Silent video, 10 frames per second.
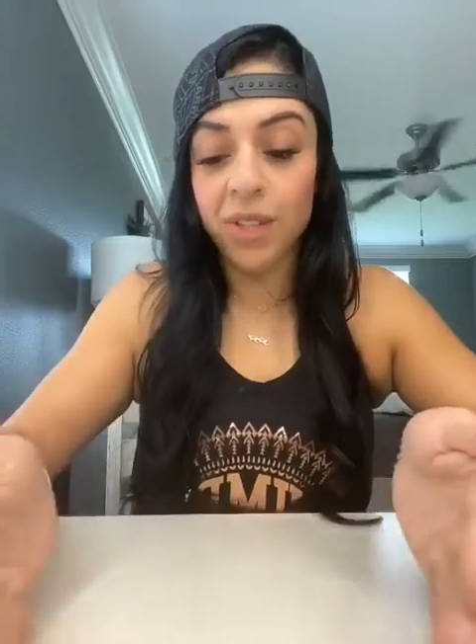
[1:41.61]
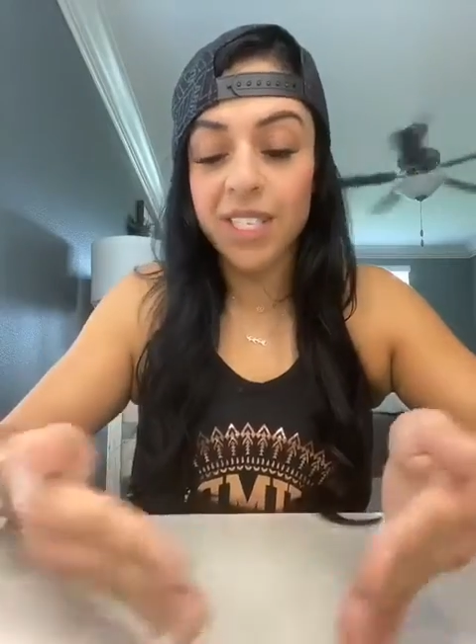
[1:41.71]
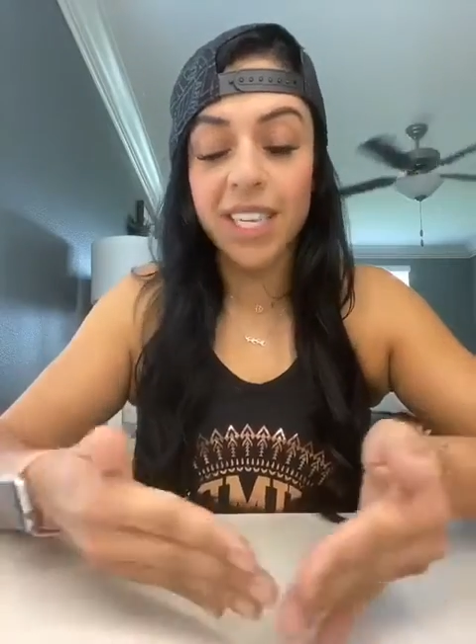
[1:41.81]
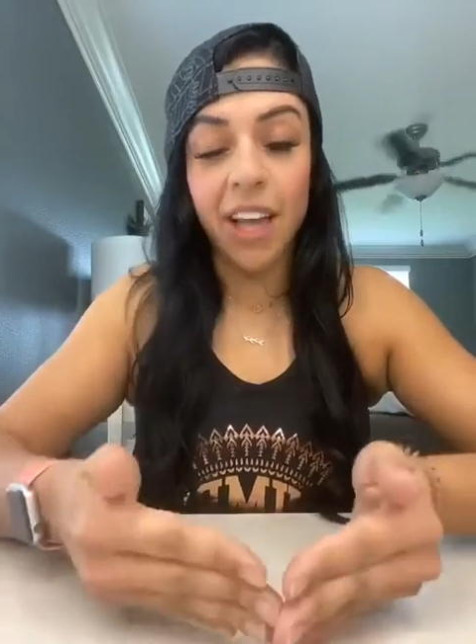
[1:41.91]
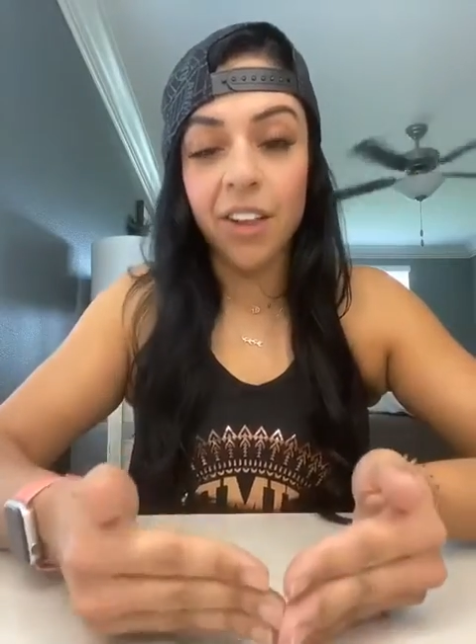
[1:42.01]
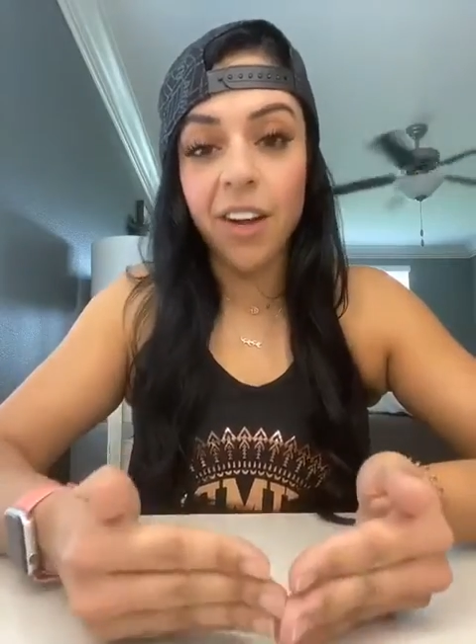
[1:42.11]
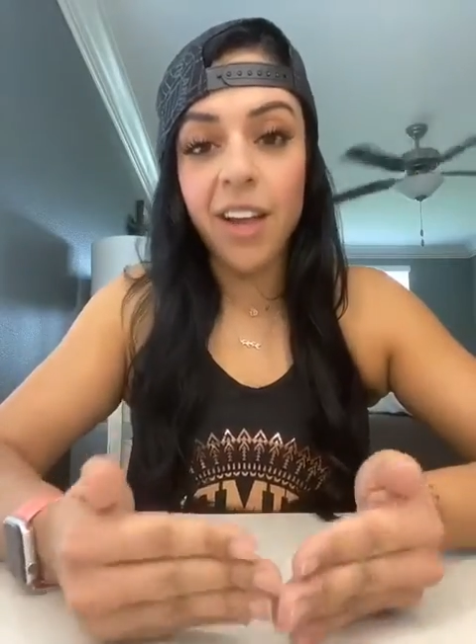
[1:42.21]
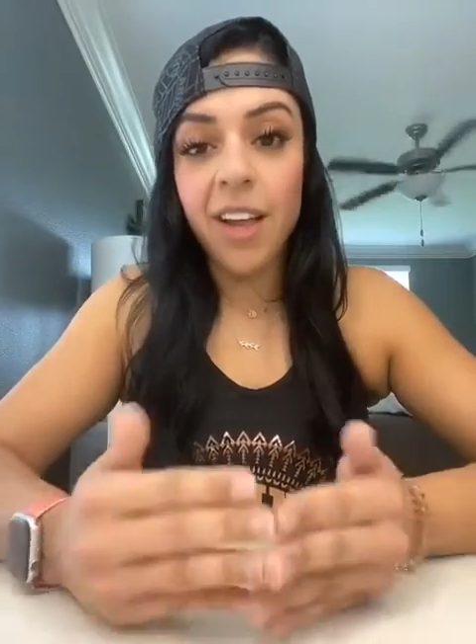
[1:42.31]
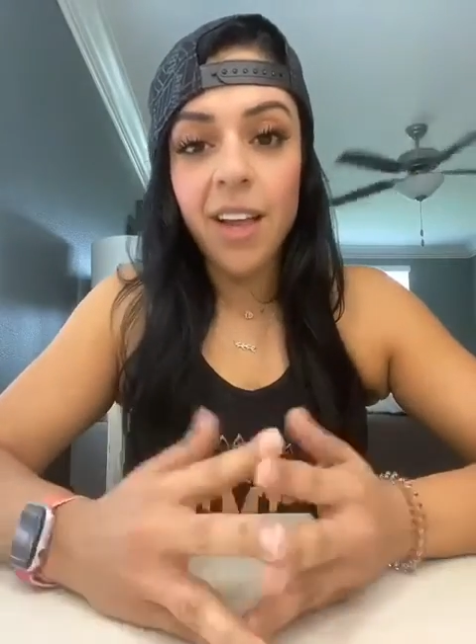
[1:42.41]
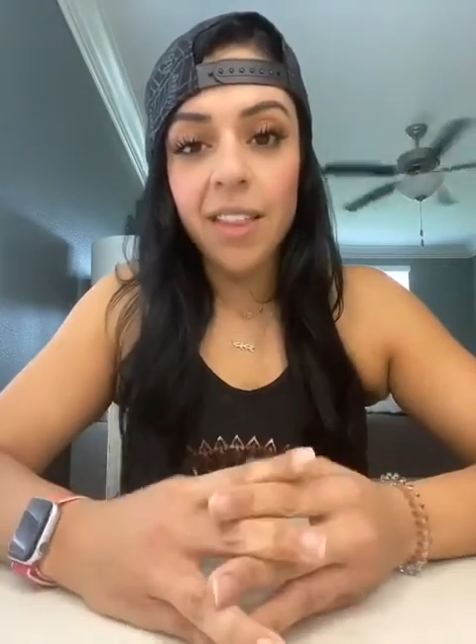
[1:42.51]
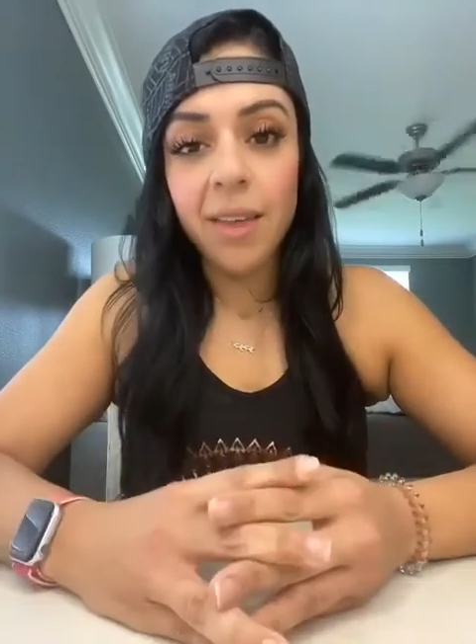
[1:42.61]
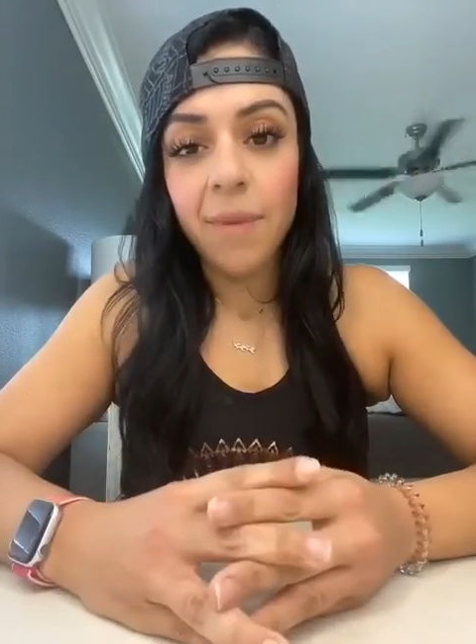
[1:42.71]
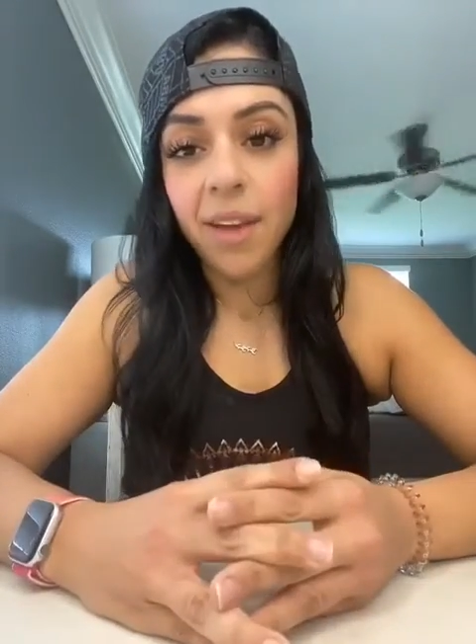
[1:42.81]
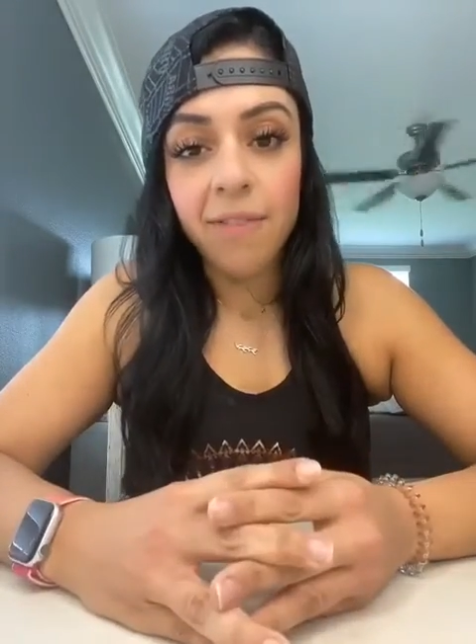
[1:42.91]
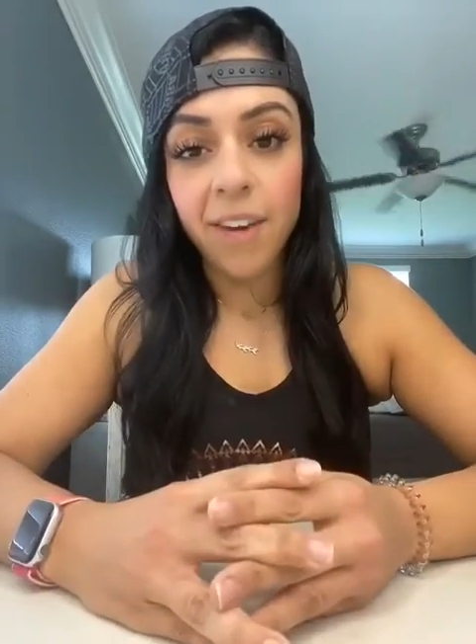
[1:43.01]
And together they
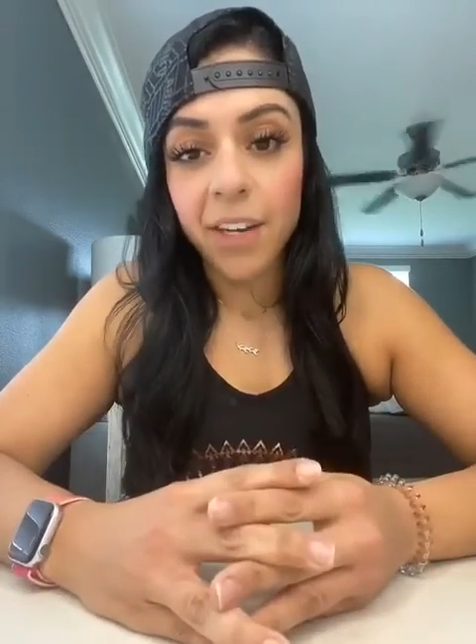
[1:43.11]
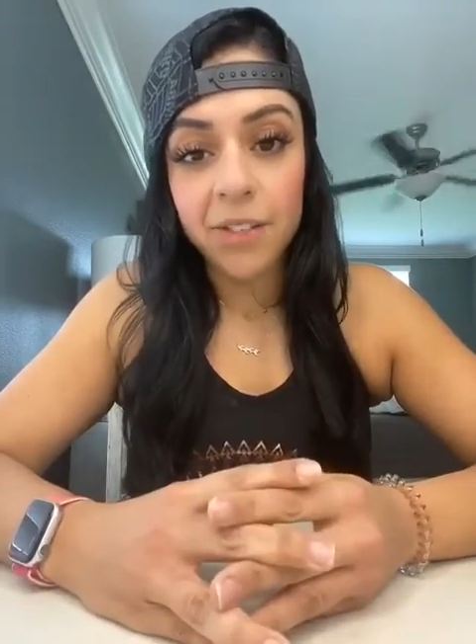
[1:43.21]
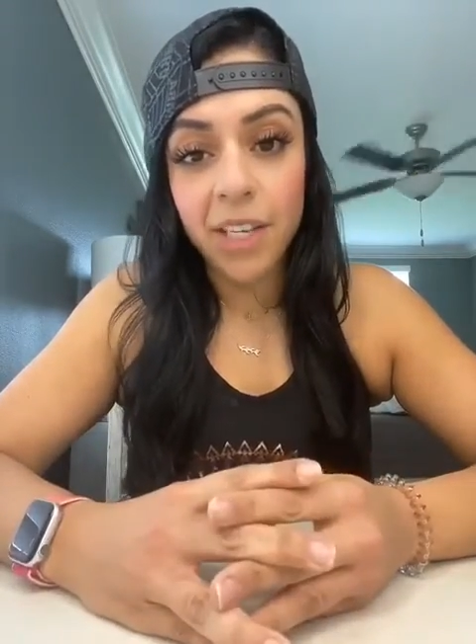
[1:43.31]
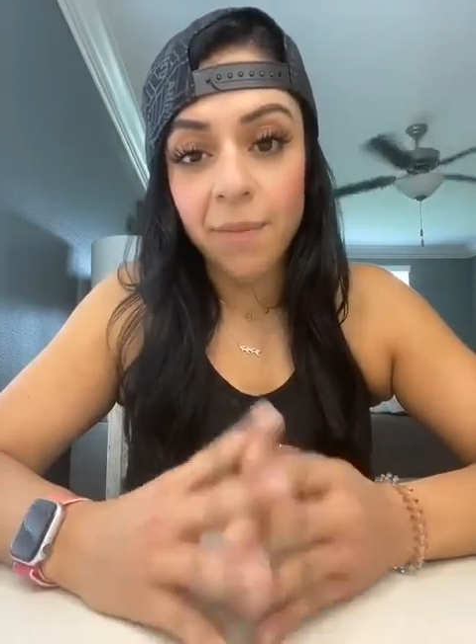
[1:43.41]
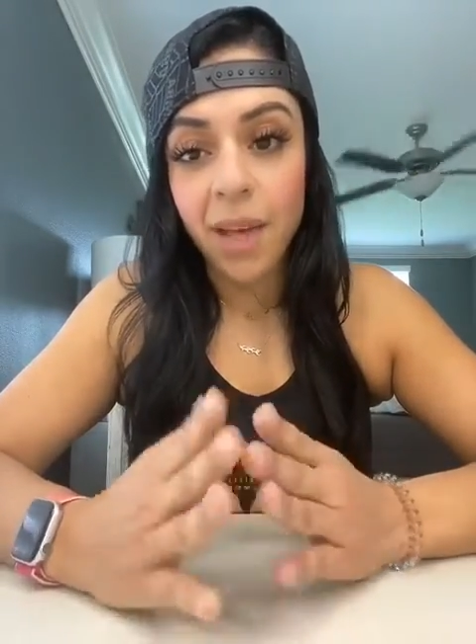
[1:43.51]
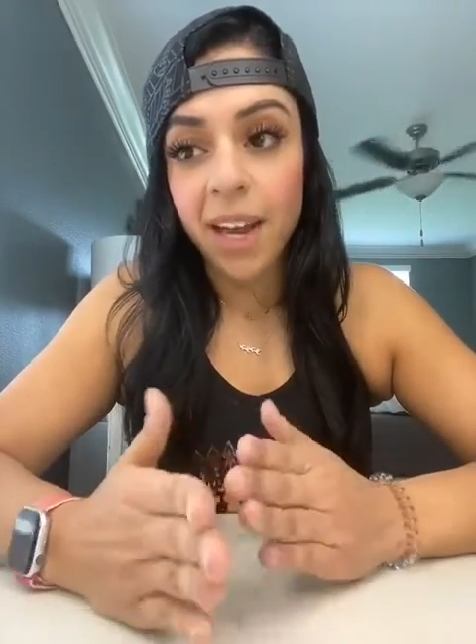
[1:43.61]
make a fire team.